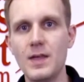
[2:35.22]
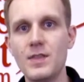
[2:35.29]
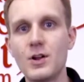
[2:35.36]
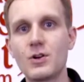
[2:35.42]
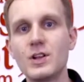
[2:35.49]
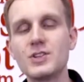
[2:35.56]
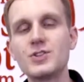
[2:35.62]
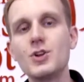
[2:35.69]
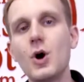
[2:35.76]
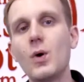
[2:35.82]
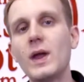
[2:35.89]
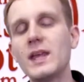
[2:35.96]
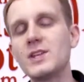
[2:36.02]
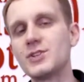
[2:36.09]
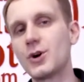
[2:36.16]
There is no
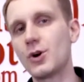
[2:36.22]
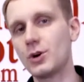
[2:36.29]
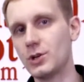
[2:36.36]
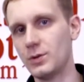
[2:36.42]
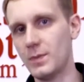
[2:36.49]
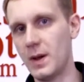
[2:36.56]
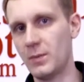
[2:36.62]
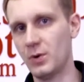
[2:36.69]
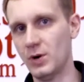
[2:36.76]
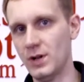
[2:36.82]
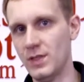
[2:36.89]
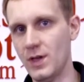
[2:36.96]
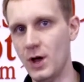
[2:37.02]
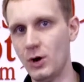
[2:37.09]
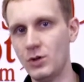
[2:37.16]
internal memory
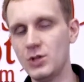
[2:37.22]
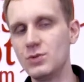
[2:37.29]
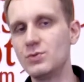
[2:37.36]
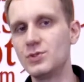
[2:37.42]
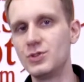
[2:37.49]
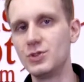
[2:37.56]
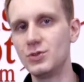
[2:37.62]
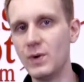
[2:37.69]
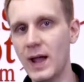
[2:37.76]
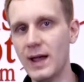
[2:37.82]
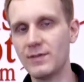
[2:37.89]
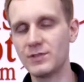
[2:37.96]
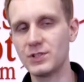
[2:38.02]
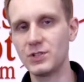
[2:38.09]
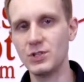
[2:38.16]
though. You do
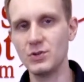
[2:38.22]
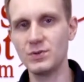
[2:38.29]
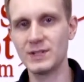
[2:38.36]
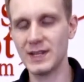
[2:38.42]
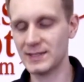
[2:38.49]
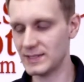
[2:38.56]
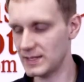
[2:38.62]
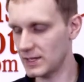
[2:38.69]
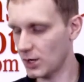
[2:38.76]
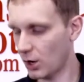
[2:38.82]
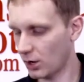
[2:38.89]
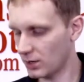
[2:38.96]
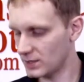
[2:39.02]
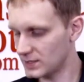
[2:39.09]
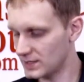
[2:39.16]
have to use SD
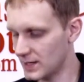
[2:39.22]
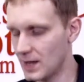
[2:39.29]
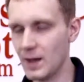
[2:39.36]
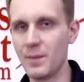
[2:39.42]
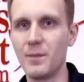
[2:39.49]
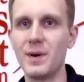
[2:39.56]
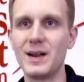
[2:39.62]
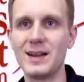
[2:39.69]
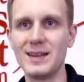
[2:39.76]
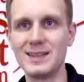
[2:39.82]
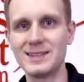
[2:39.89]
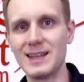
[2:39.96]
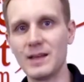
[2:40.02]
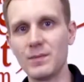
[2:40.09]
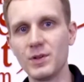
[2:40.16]
cards, but it
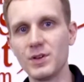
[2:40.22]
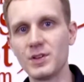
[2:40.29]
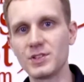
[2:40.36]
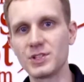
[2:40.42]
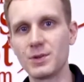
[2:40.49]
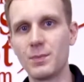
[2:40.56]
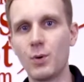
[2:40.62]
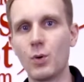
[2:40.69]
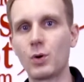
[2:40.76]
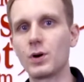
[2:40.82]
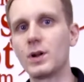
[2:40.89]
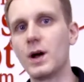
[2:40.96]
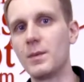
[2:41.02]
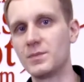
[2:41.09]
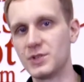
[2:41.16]
is able to
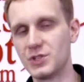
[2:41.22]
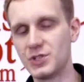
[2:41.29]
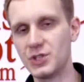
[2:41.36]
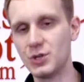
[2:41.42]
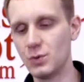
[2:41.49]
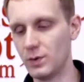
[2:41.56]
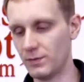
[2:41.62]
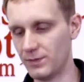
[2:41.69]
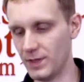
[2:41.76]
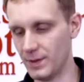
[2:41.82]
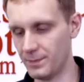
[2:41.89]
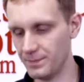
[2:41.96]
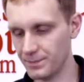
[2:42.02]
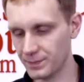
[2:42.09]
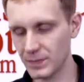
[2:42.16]
support up to 2 of
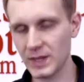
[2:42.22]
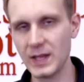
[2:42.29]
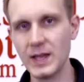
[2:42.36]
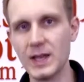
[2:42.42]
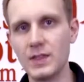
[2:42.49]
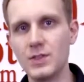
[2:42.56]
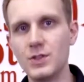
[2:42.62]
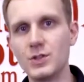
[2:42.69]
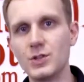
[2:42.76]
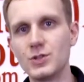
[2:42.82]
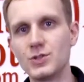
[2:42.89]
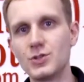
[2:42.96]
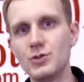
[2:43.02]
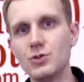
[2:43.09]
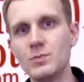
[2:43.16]
them. The
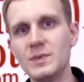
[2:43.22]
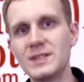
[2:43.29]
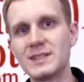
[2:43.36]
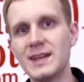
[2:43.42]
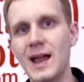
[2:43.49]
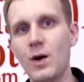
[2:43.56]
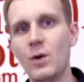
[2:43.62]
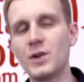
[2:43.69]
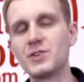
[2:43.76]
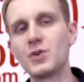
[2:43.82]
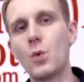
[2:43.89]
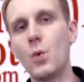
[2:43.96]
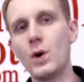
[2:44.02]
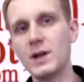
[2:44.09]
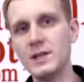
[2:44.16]
zoom is now a
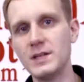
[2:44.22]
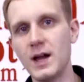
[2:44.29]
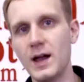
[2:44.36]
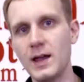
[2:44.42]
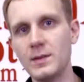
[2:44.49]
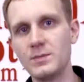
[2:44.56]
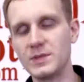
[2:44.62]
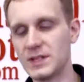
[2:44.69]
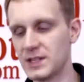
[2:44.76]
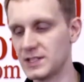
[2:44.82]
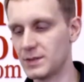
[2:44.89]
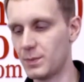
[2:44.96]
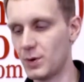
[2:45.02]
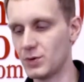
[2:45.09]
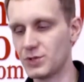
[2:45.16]
20 times as
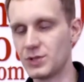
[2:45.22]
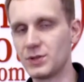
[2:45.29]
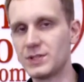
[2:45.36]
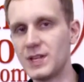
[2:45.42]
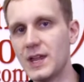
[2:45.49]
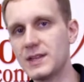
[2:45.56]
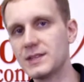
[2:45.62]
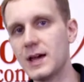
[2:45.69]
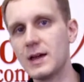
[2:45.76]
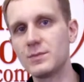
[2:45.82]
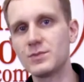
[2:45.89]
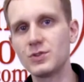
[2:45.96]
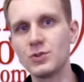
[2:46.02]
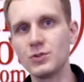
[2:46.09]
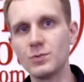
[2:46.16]
opposed to a 10
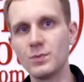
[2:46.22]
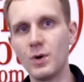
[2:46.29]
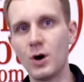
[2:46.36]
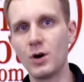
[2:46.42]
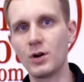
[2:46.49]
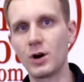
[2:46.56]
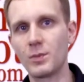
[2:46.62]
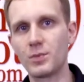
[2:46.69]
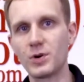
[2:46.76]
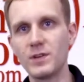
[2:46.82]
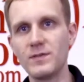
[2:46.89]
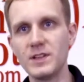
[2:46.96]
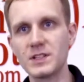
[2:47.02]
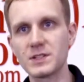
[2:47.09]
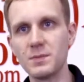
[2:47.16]
times zoom on our
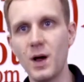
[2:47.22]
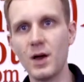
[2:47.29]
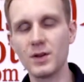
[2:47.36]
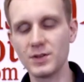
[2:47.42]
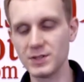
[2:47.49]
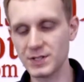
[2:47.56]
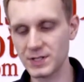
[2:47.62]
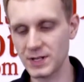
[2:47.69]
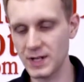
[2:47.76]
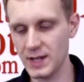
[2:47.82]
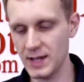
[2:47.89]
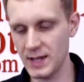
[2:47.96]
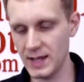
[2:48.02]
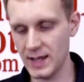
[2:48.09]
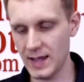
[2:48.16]
previous models.
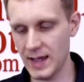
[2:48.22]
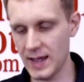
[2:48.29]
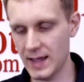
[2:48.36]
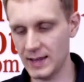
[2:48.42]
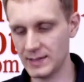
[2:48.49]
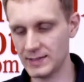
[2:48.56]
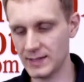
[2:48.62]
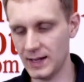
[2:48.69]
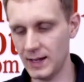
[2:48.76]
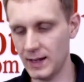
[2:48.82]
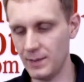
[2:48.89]
And